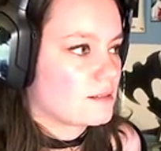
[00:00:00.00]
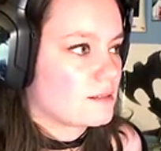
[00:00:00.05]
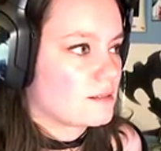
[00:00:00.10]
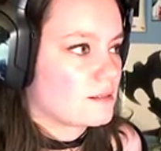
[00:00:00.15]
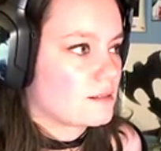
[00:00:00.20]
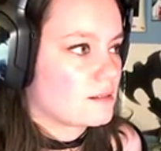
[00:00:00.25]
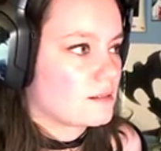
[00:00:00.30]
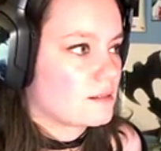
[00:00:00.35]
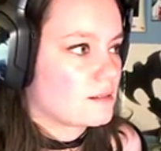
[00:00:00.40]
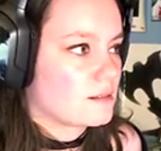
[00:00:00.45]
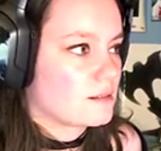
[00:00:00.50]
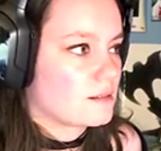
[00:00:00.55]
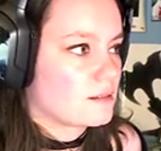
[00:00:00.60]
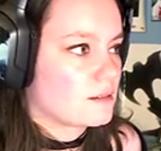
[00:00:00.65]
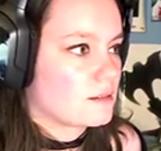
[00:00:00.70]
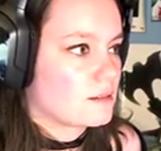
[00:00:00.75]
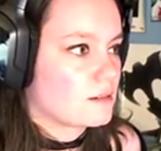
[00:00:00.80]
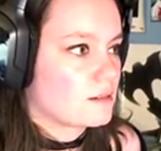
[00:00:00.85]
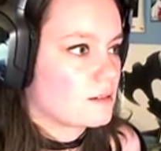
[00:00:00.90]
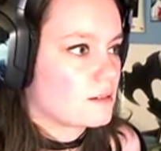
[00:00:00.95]

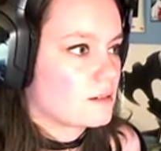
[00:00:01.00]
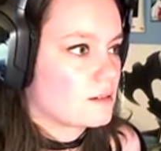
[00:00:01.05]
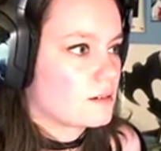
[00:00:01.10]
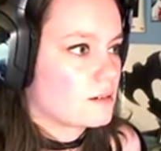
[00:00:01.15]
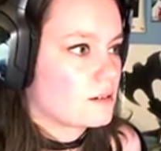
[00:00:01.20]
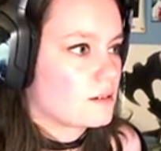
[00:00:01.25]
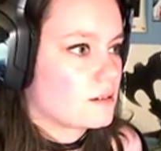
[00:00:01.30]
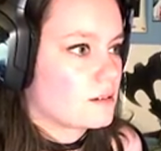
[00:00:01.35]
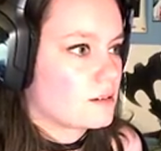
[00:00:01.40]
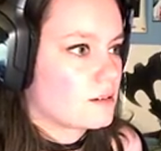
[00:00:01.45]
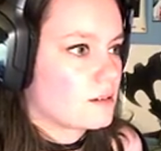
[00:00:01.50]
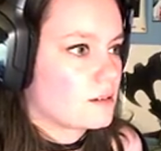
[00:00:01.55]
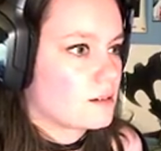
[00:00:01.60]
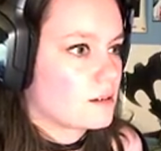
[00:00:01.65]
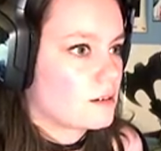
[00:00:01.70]
Nobody speaks.